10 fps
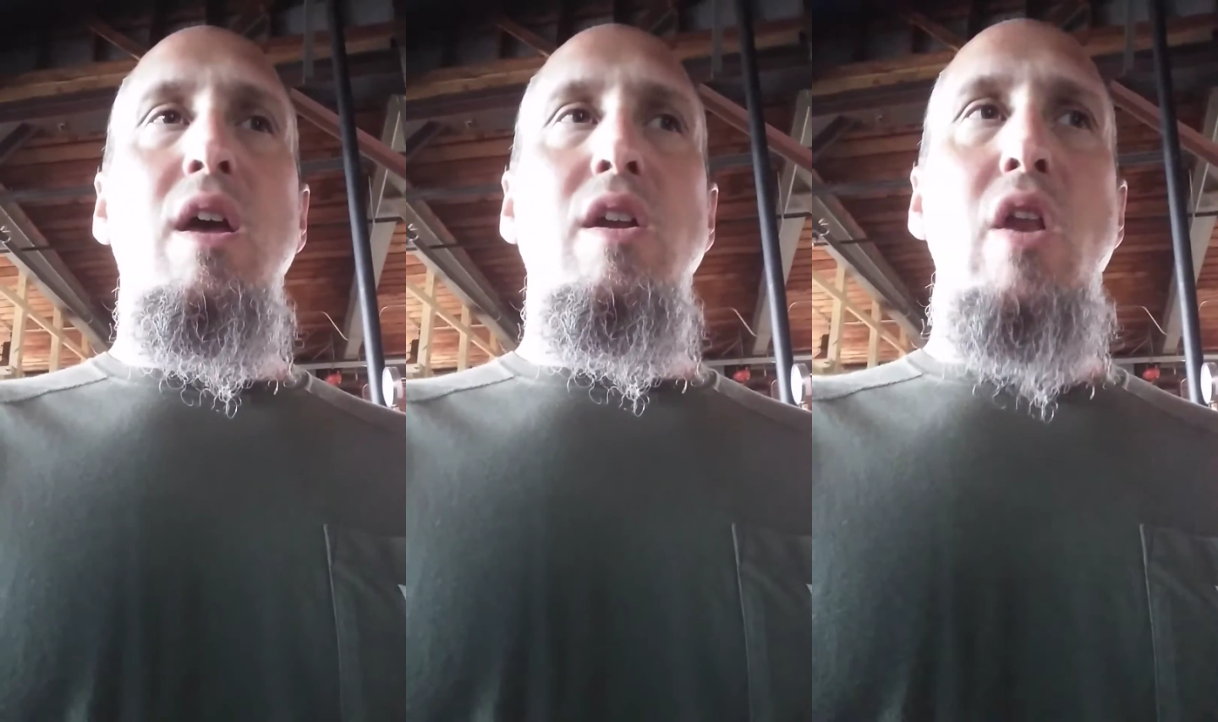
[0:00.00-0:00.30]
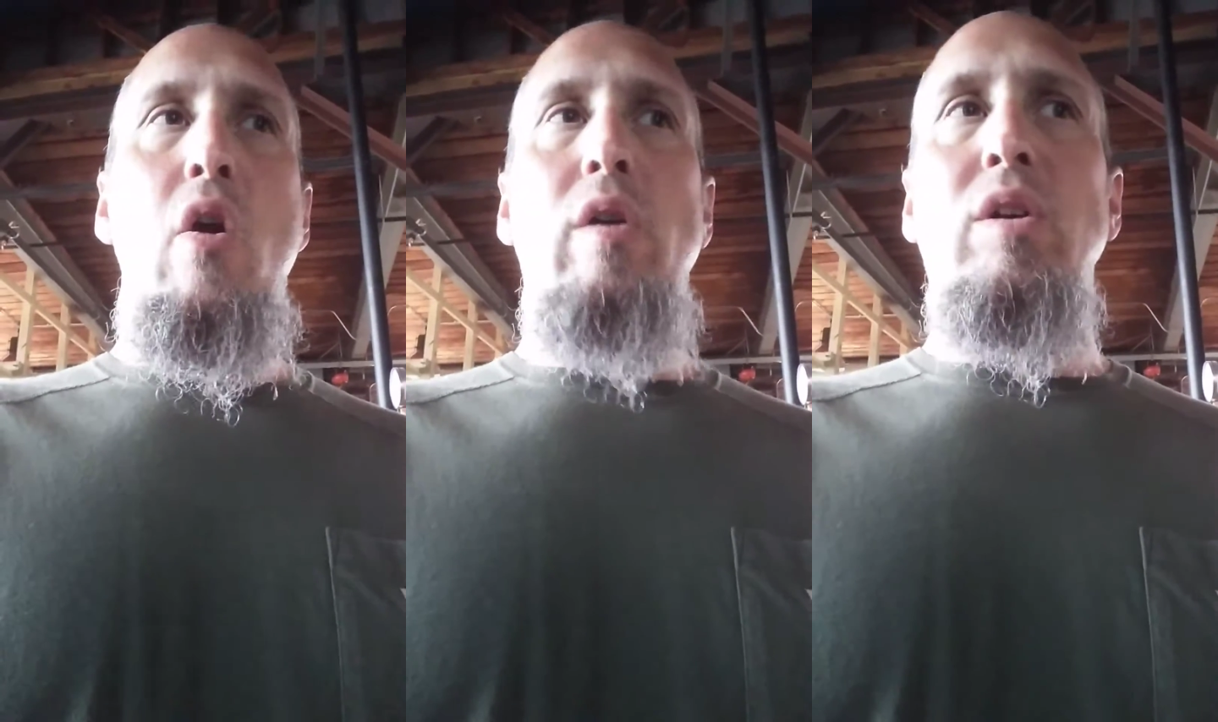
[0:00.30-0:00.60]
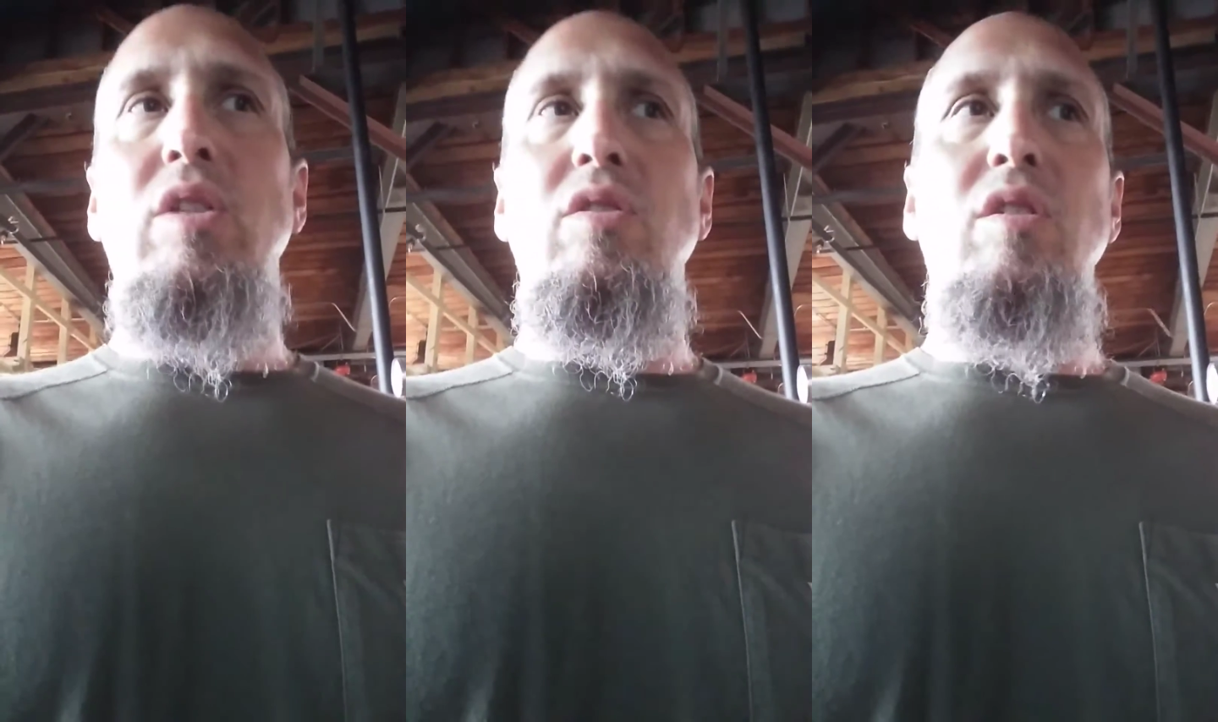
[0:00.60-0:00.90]
knowing
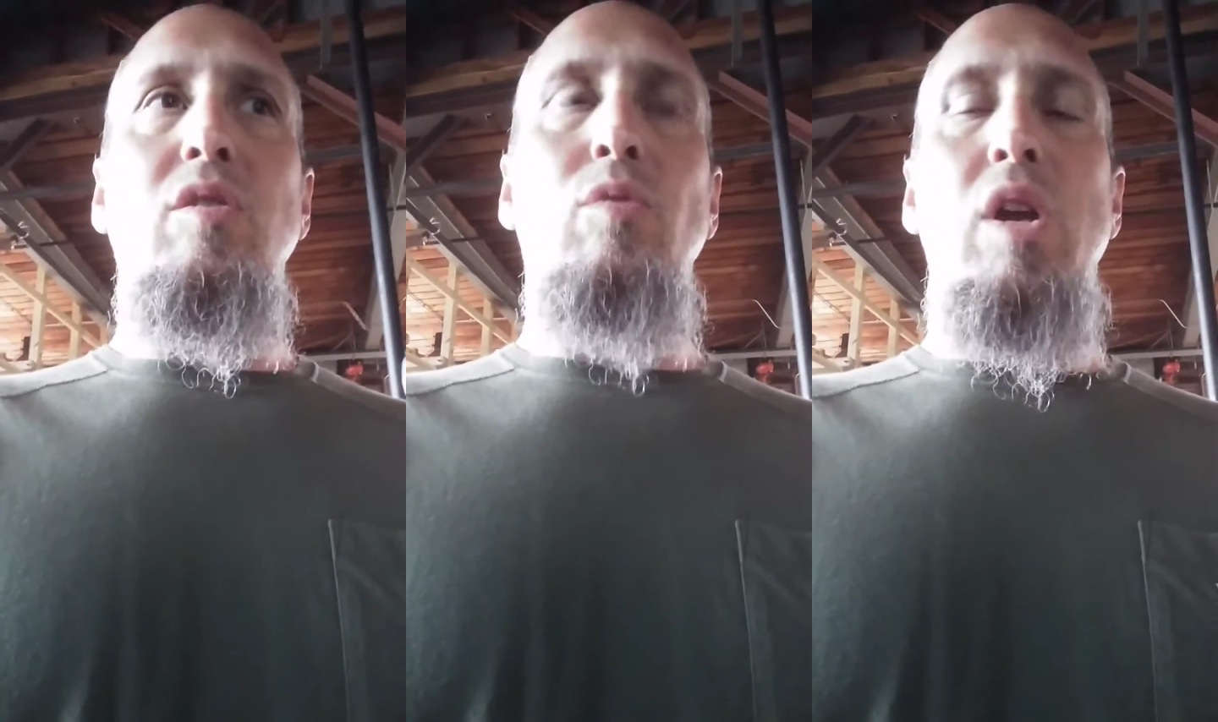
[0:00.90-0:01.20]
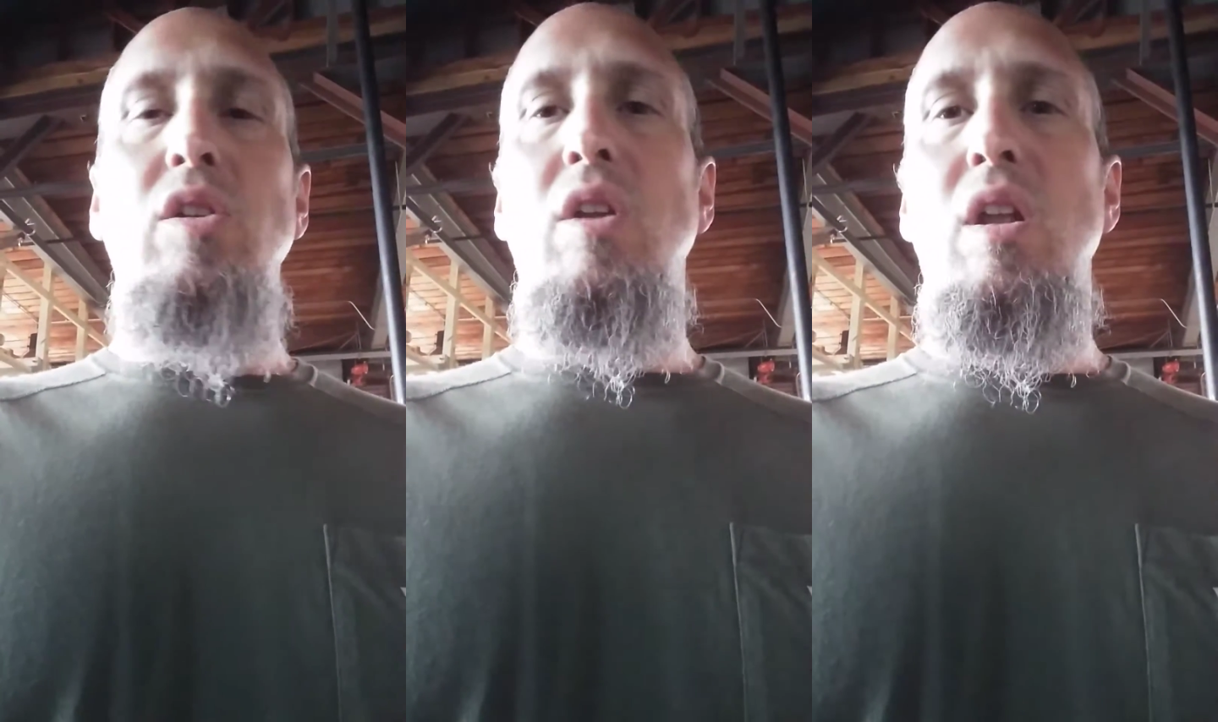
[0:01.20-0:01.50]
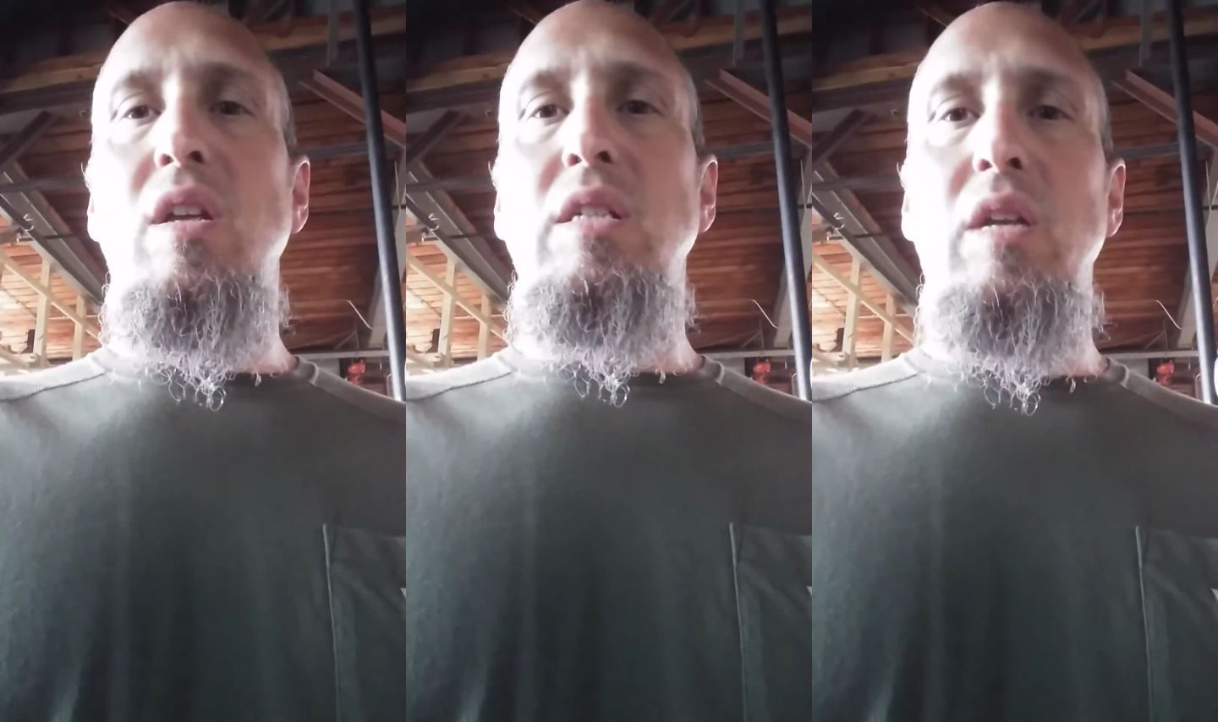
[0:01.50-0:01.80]
what the situation is,